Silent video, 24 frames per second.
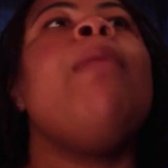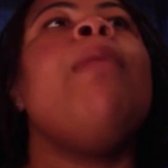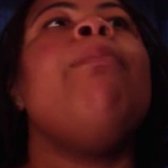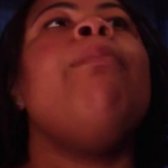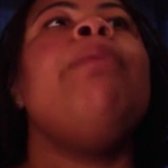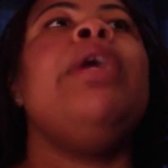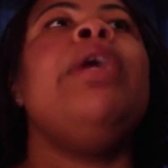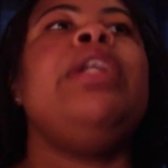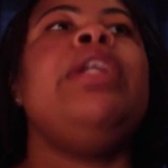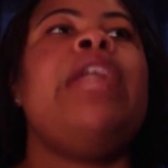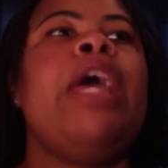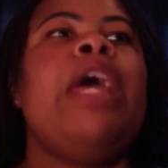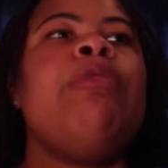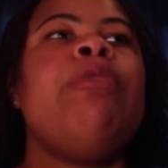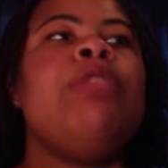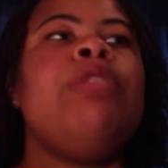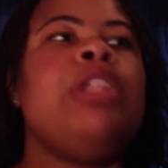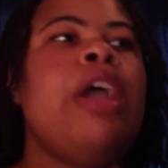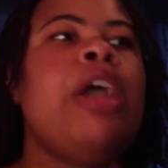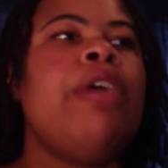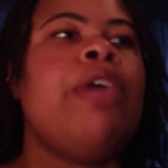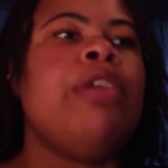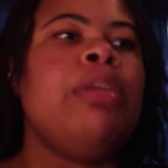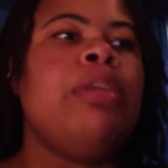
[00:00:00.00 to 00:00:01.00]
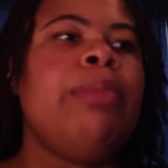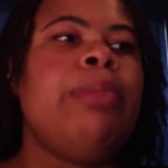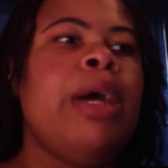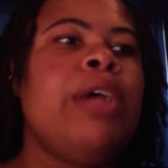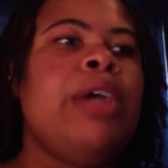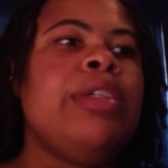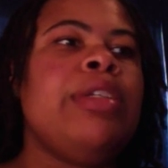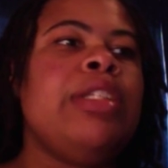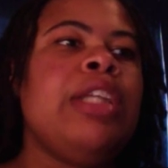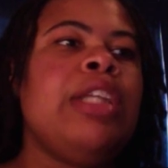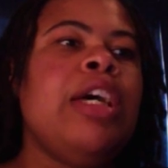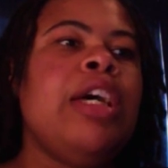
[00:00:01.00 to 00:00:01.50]
But they was talking
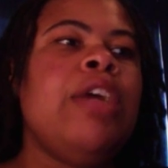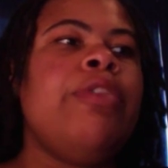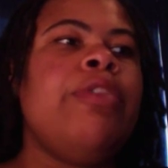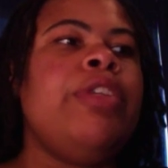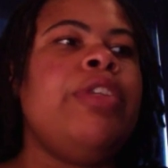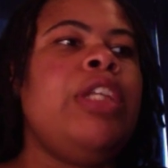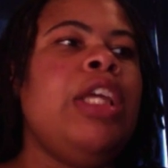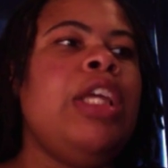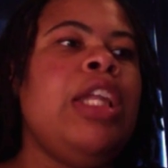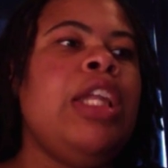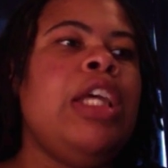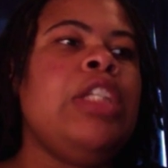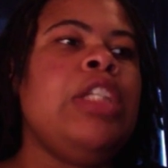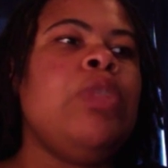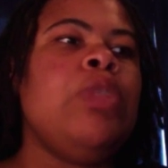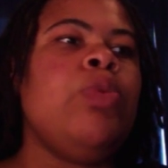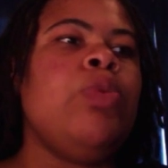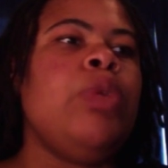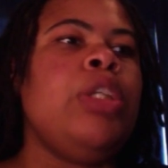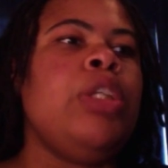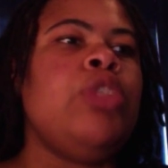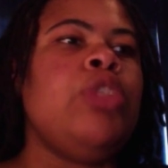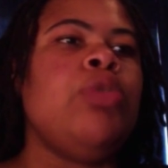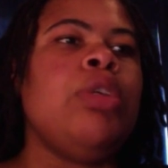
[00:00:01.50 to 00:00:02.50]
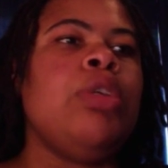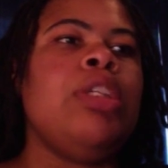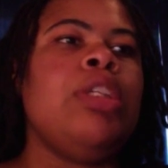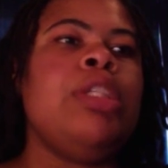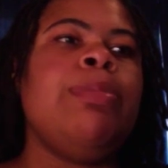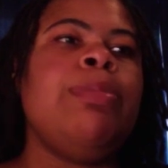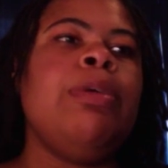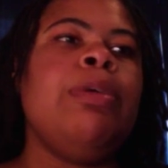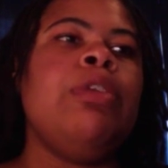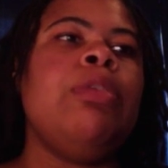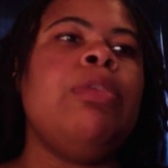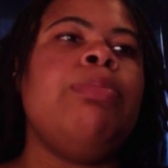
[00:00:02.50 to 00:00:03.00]
about stuff, and then that's when Trina
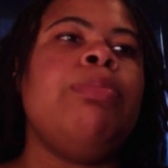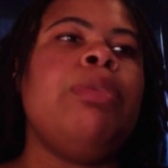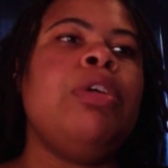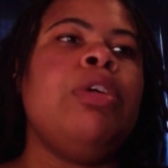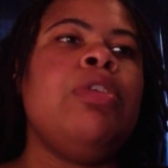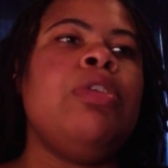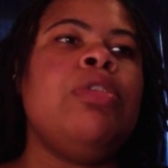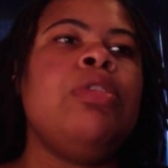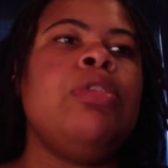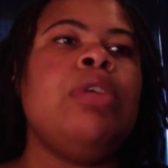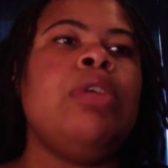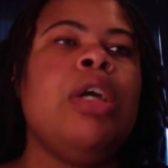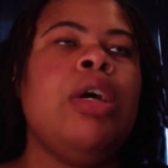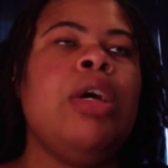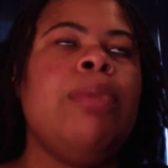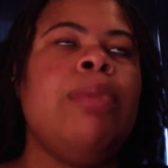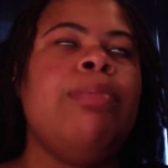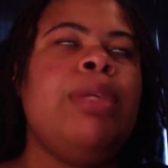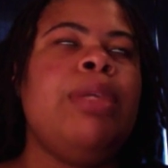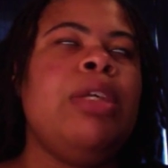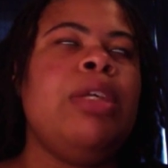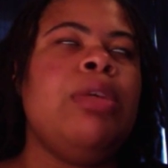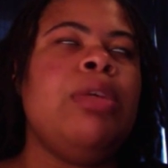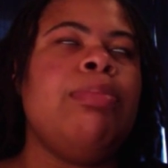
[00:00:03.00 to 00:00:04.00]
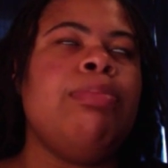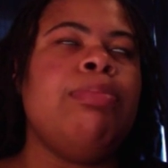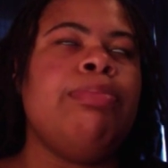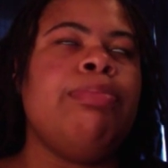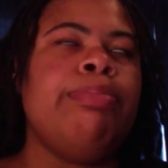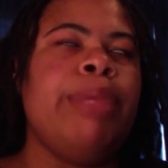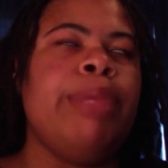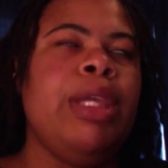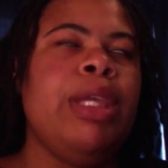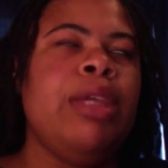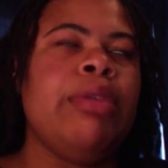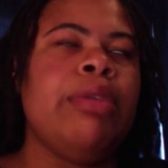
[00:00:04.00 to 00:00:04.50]
spilled the bills. Uh, be,
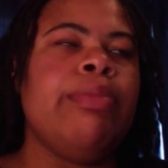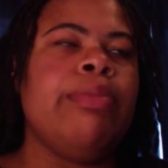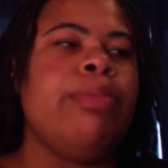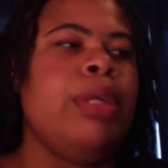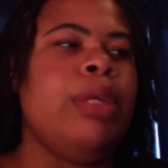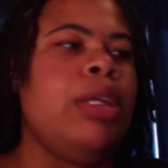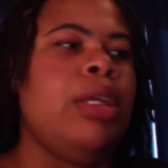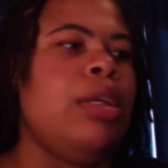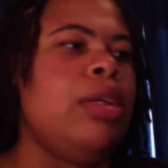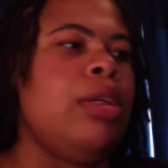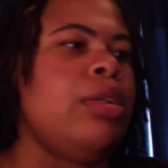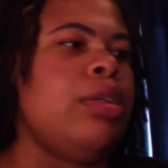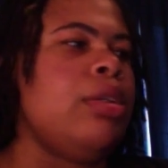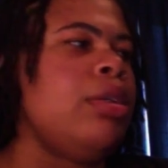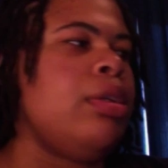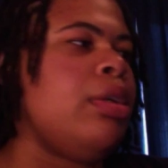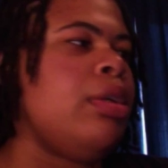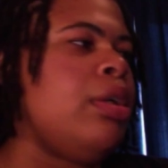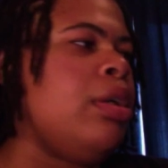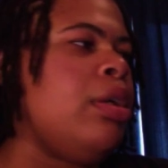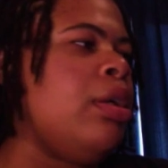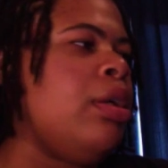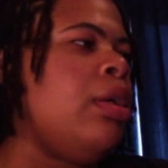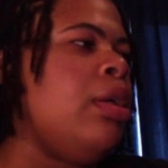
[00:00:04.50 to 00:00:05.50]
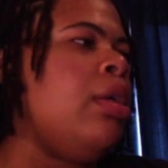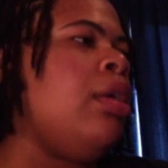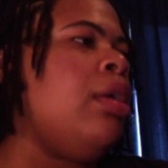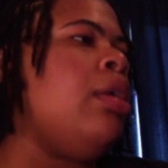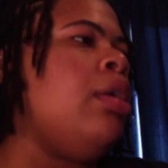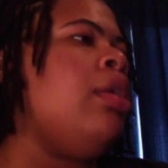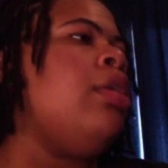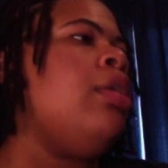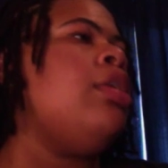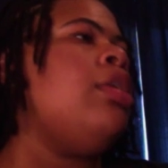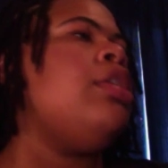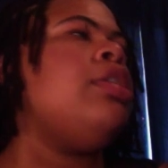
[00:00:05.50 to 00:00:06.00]
be, be,
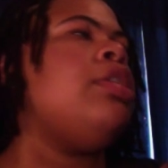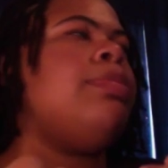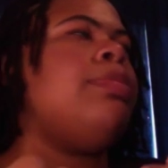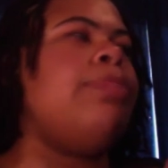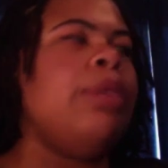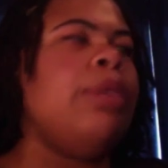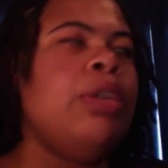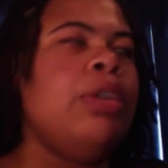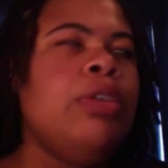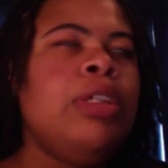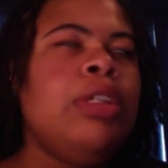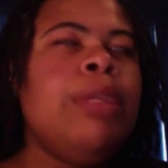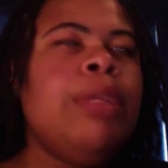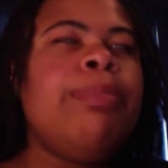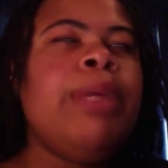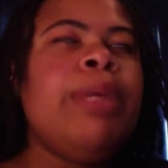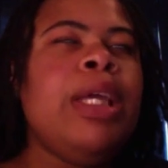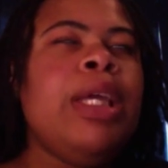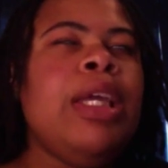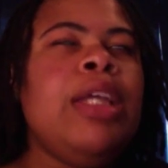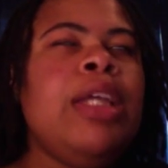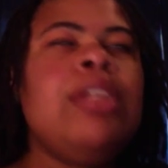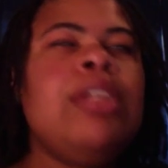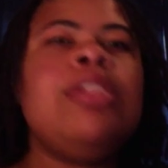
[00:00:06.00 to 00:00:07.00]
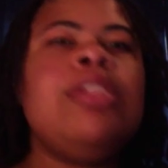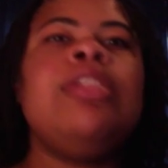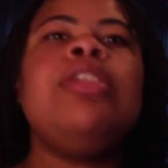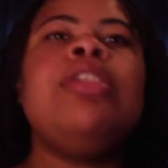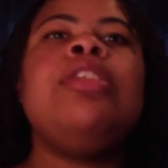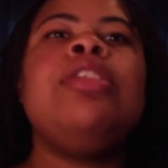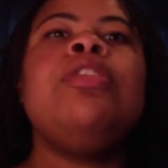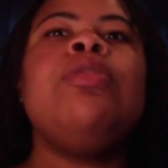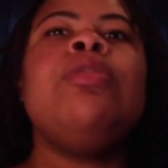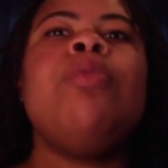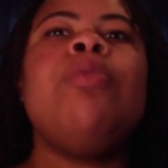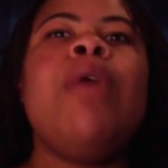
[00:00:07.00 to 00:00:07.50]
spilled the beans
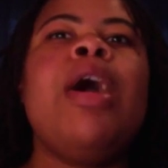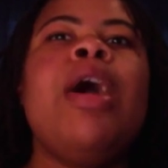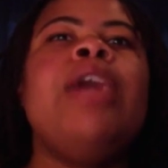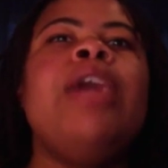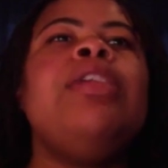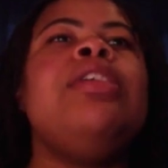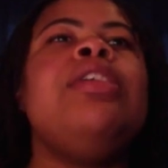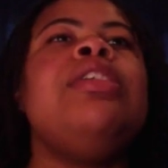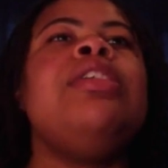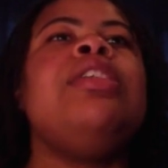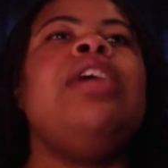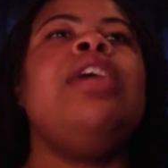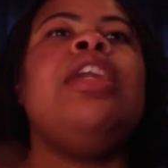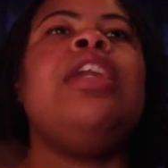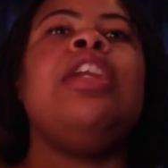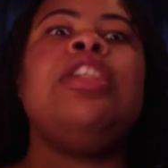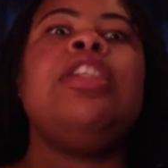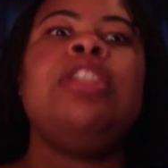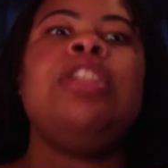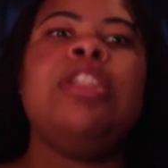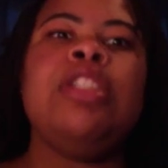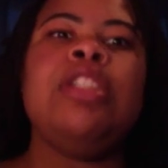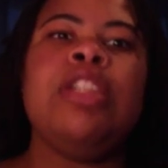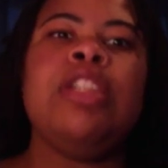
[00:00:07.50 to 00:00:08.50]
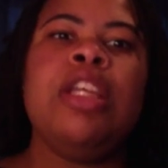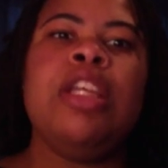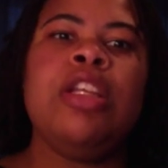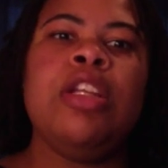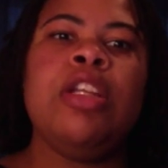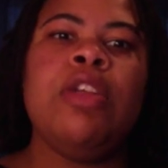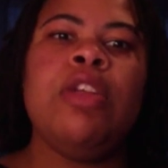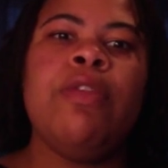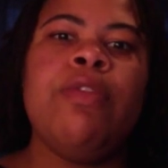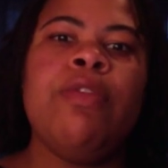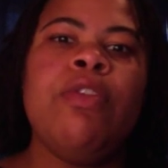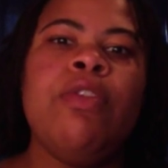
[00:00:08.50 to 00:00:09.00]
to Towanda and said that she's
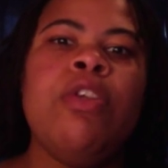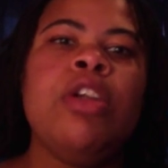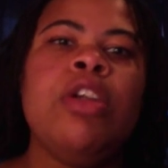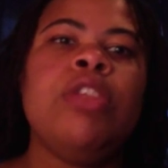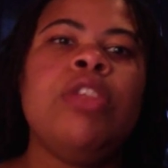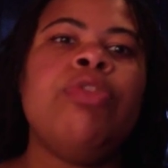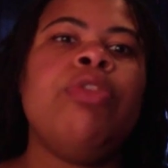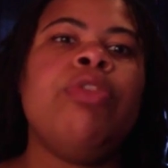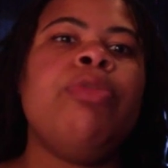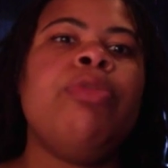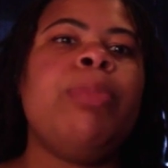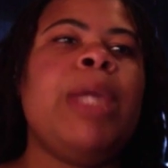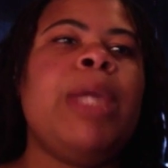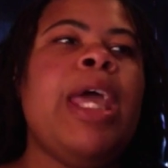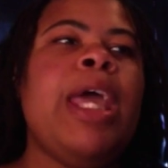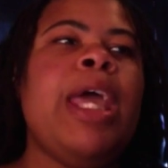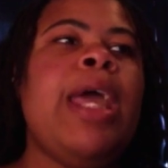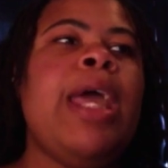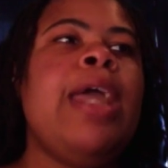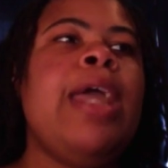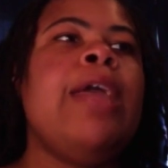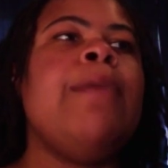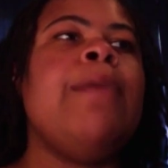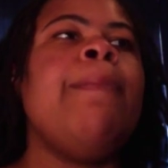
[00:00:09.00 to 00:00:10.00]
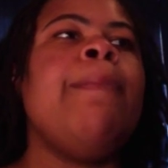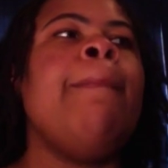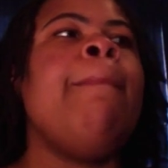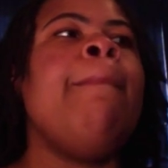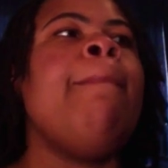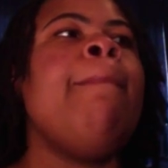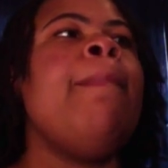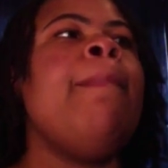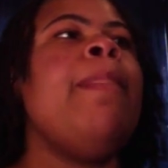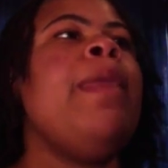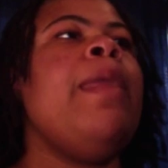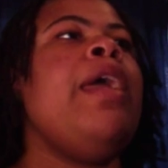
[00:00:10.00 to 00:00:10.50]
getting a divorce from Gabe
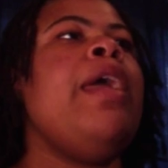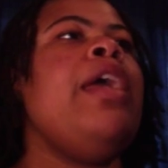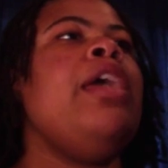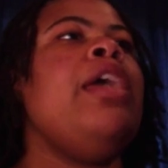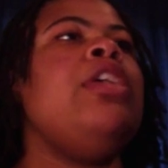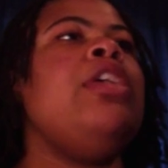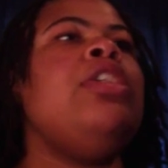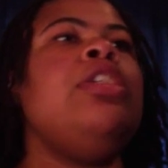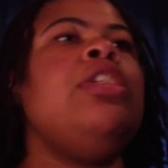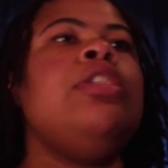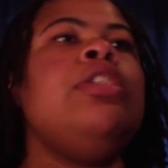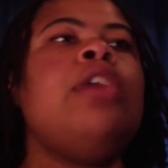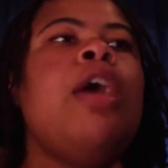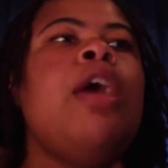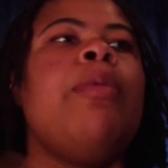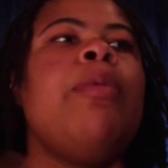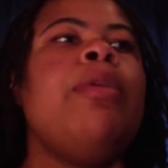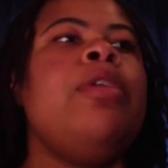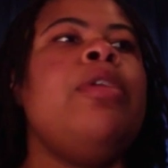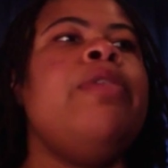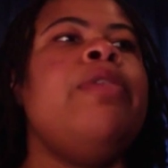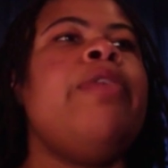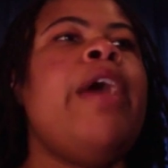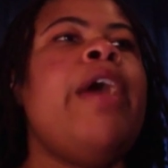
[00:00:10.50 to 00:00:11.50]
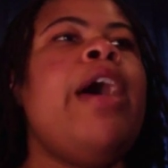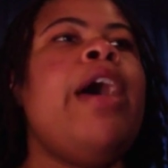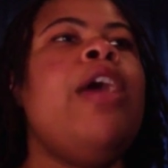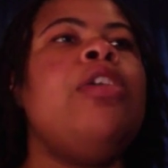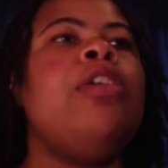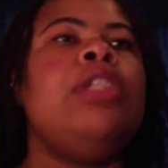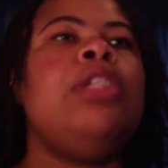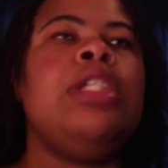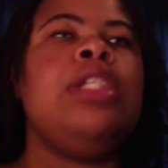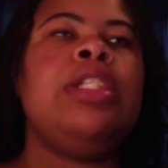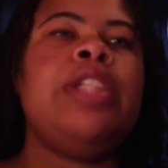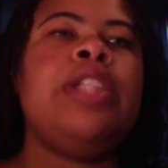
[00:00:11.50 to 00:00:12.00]
and she's already
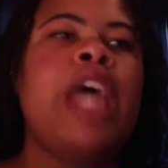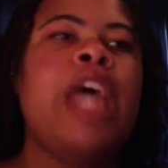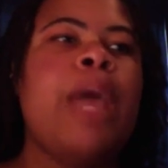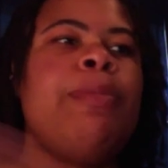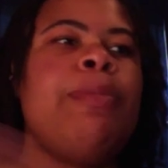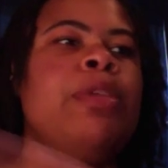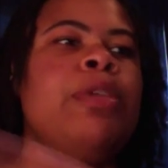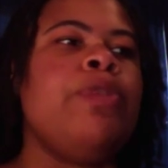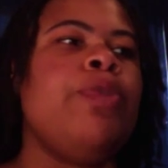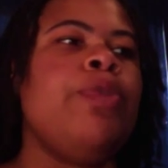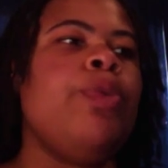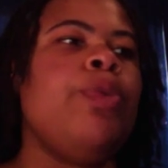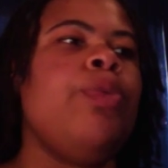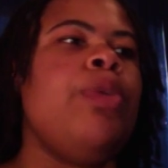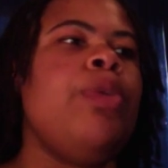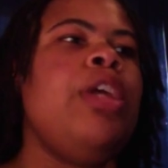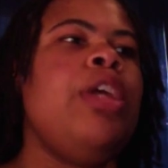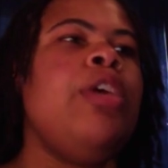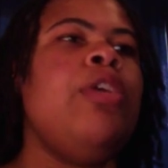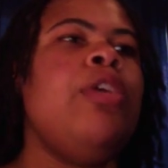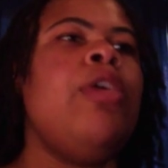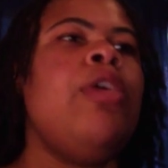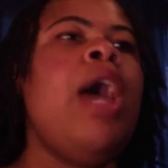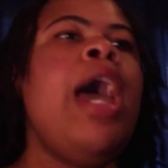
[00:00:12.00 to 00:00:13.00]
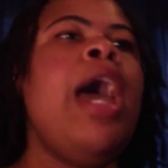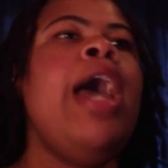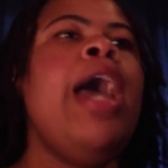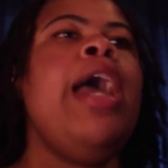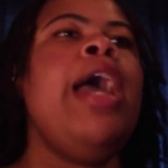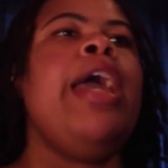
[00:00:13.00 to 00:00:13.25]
filed. This time it's for real.